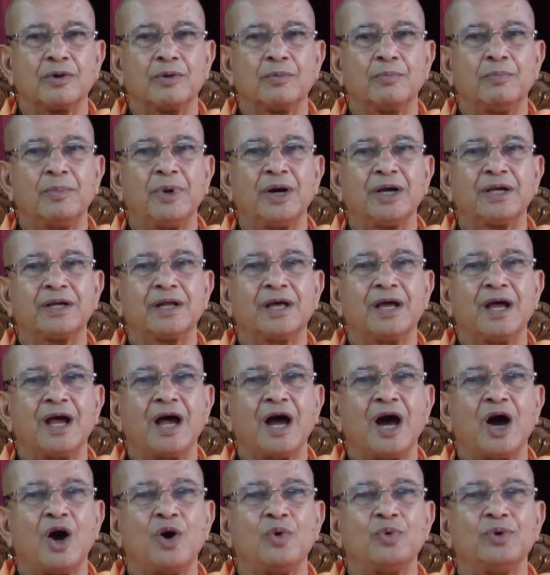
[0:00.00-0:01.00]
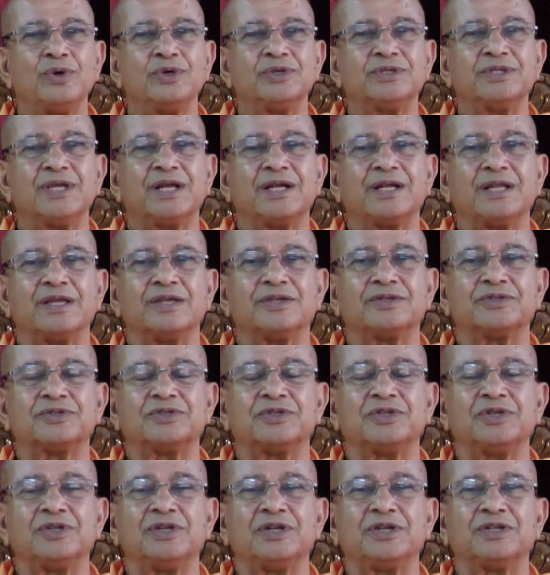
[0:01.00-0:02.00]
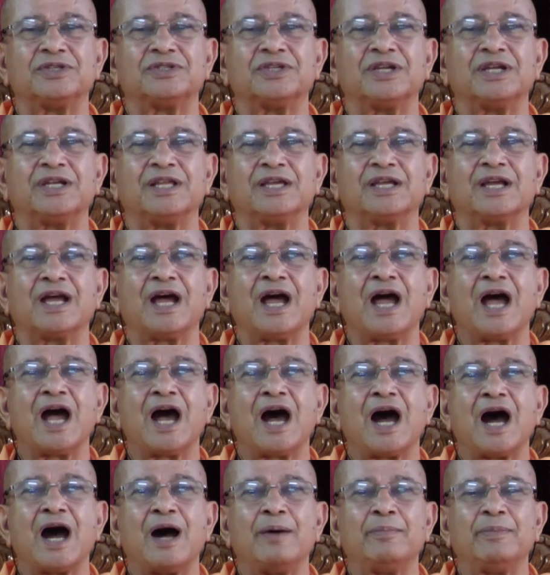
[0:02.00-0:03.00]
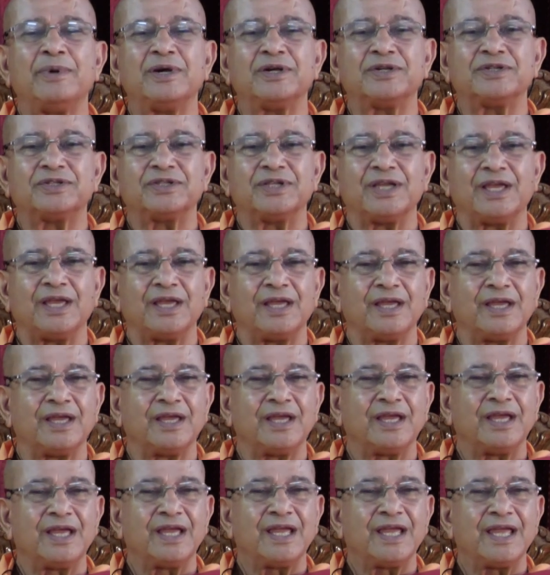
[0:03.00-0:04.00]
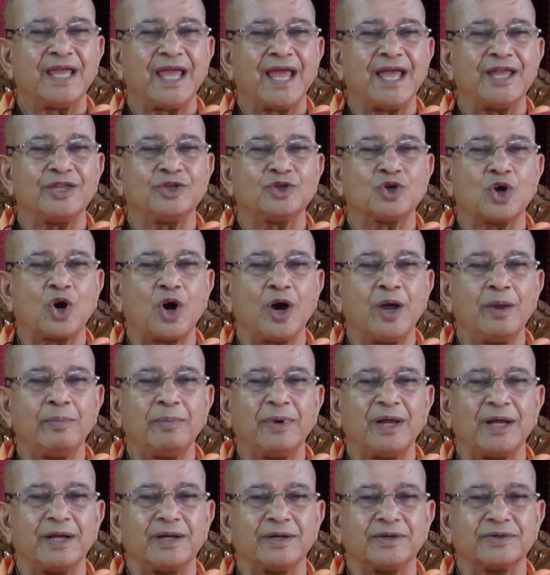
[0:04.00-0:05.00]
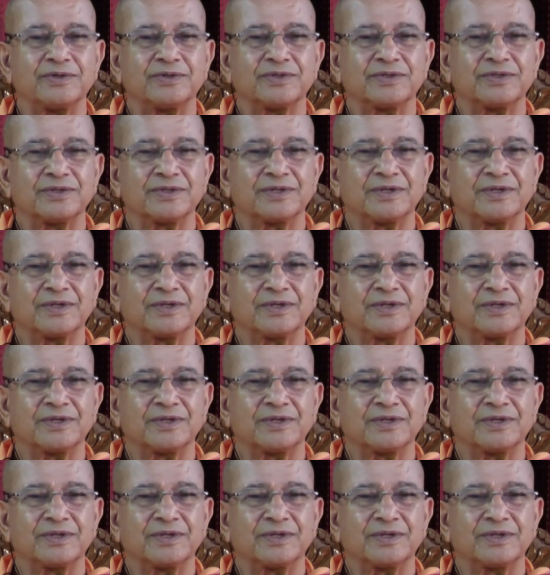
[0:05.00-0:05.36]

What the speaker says: But how is that he is sitting amidst the enjoyments?